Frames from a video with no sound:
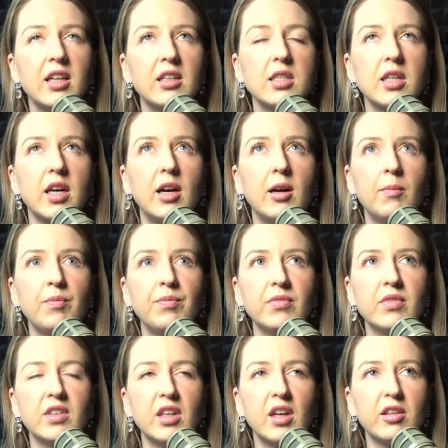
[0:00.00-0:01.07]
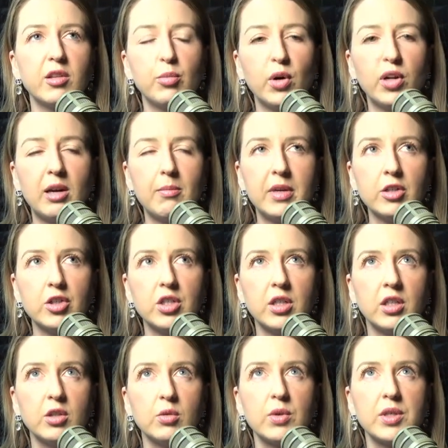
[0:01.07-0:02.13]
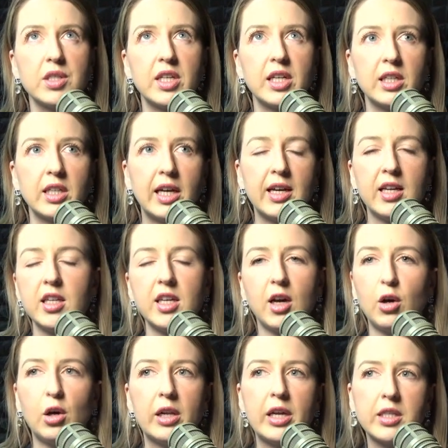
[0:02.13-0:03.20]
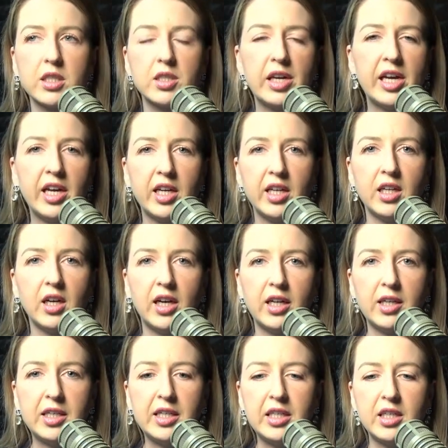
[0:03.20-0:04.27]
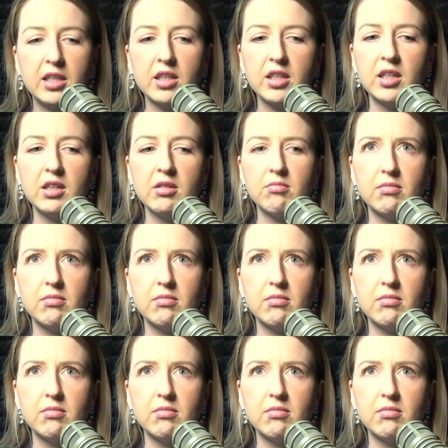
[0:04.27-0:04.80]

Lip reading: And the point I mentioned was that, like, yeah, earlier today I